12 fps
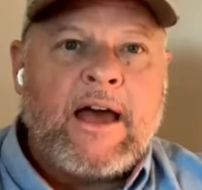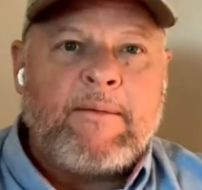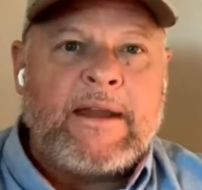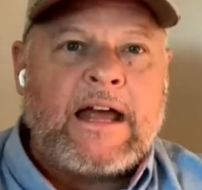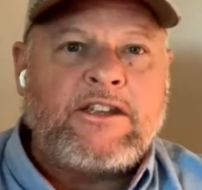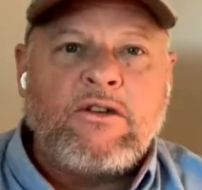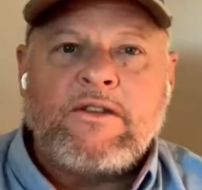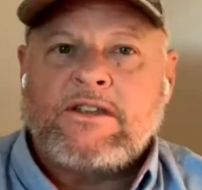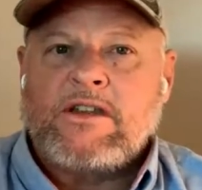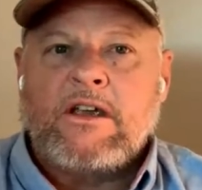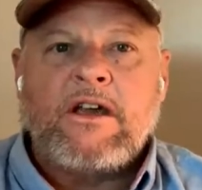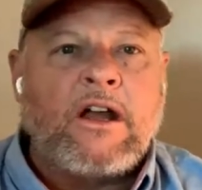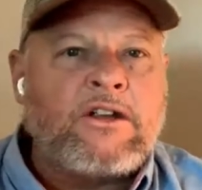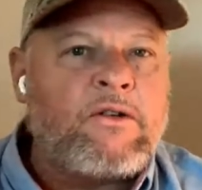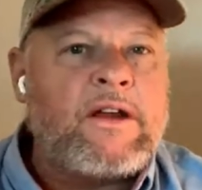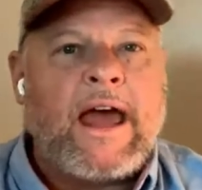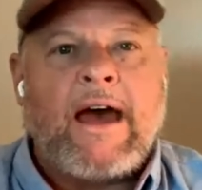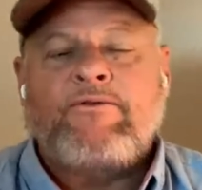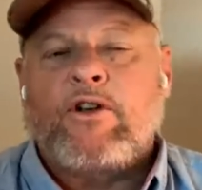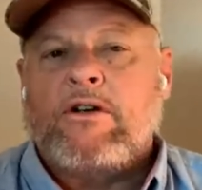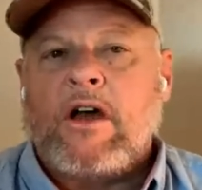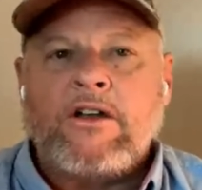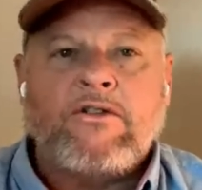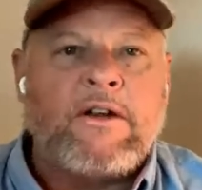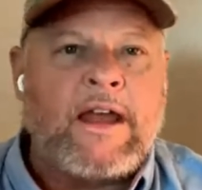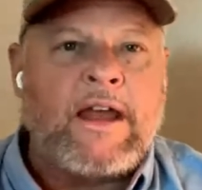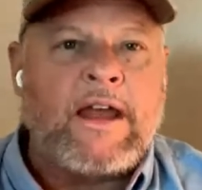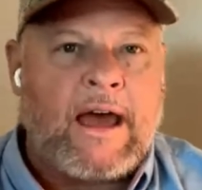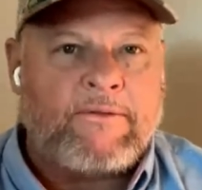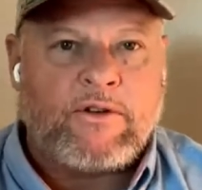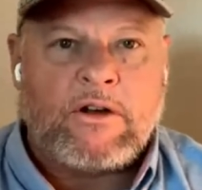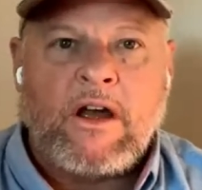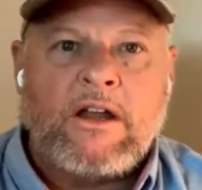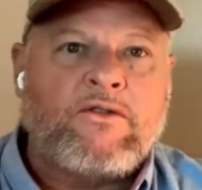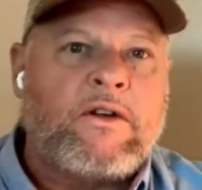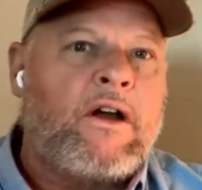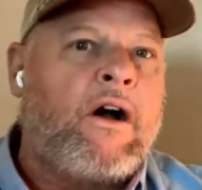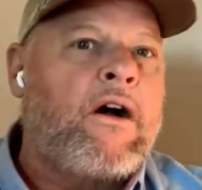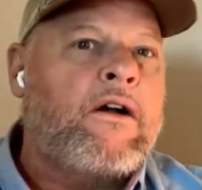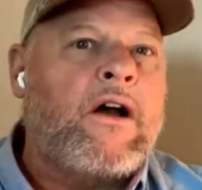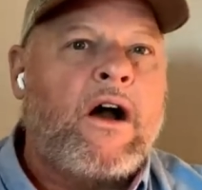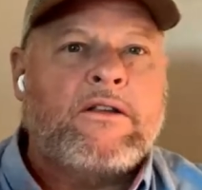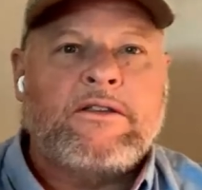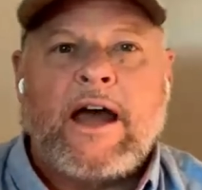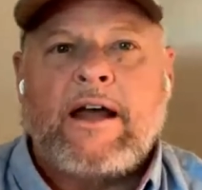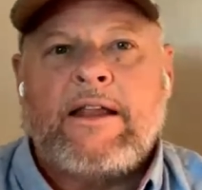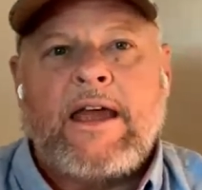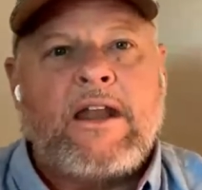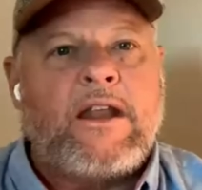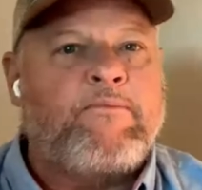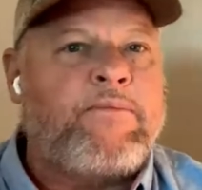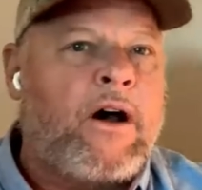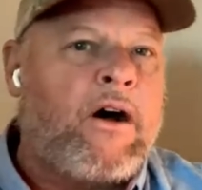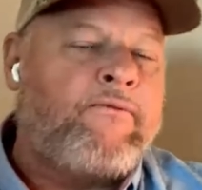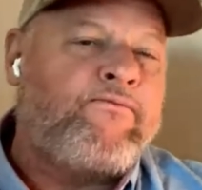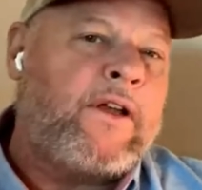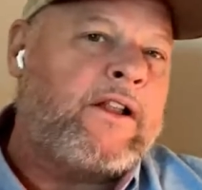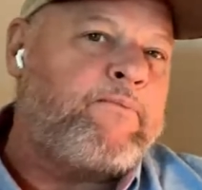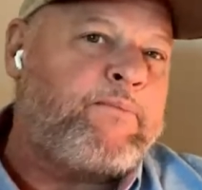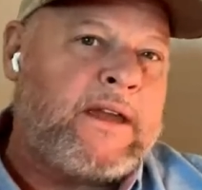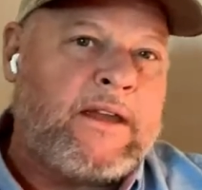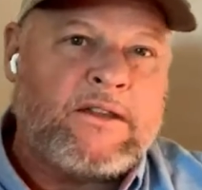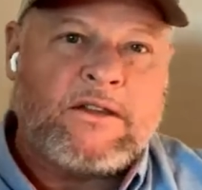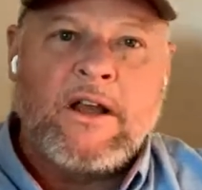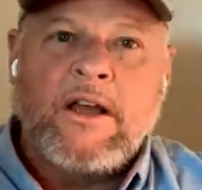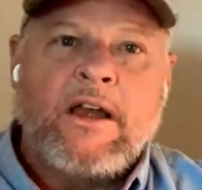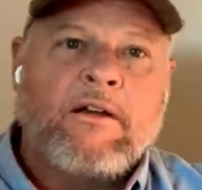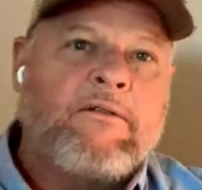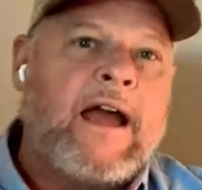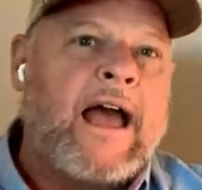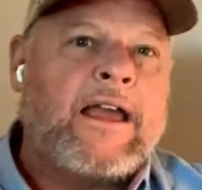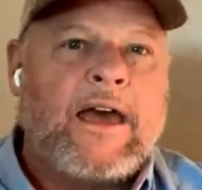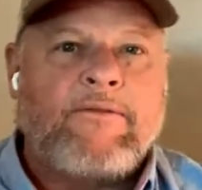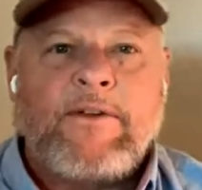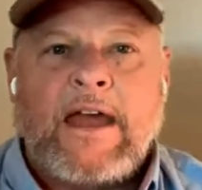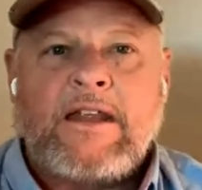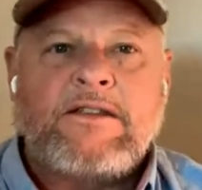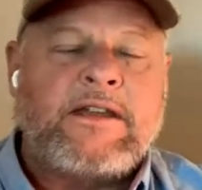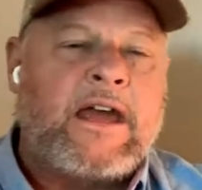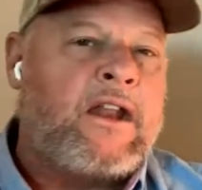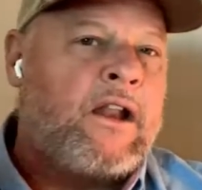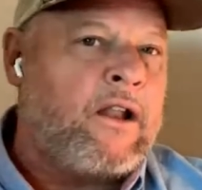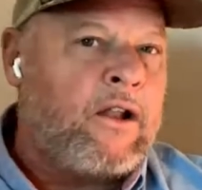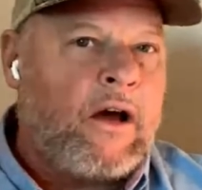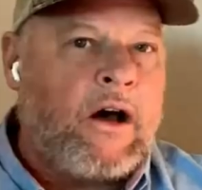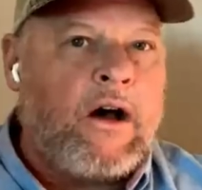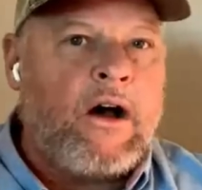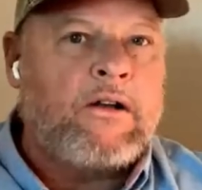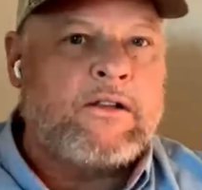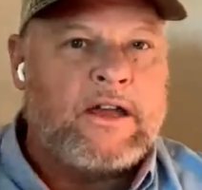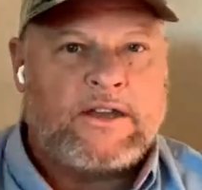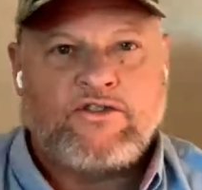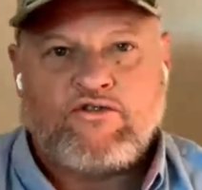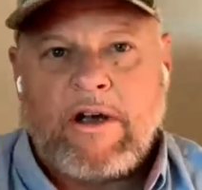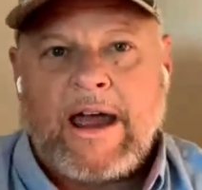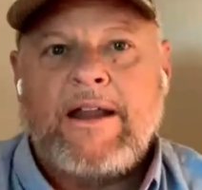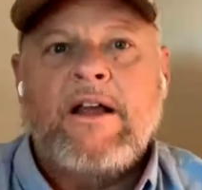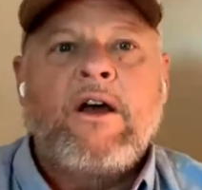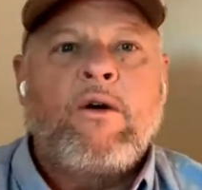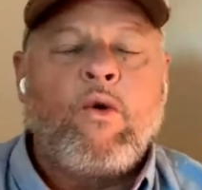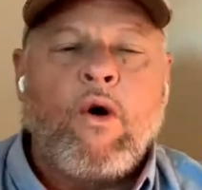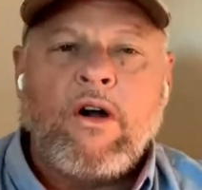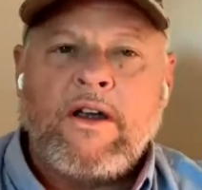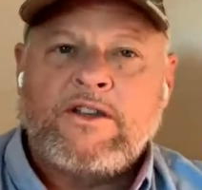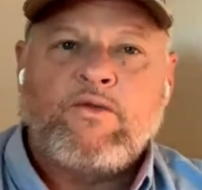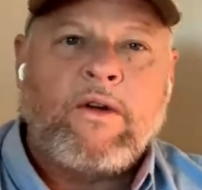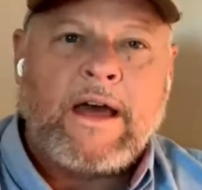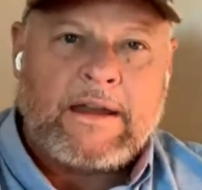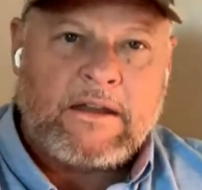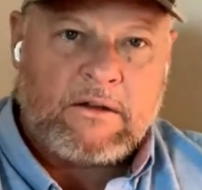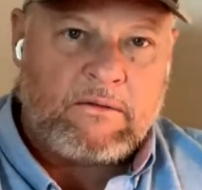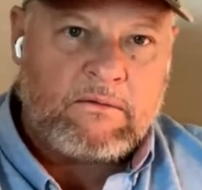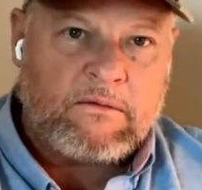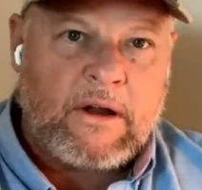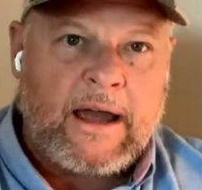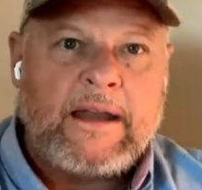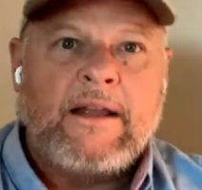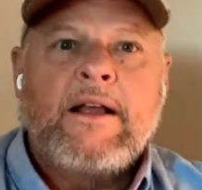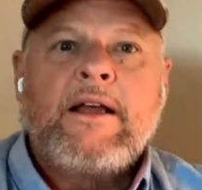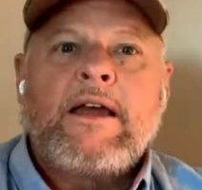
I mean, I do this in country after country after country, Hong Kong, Thailand, Nepal, Philippines, Iraq, Afghanistan, long list, right? War is what I do, right?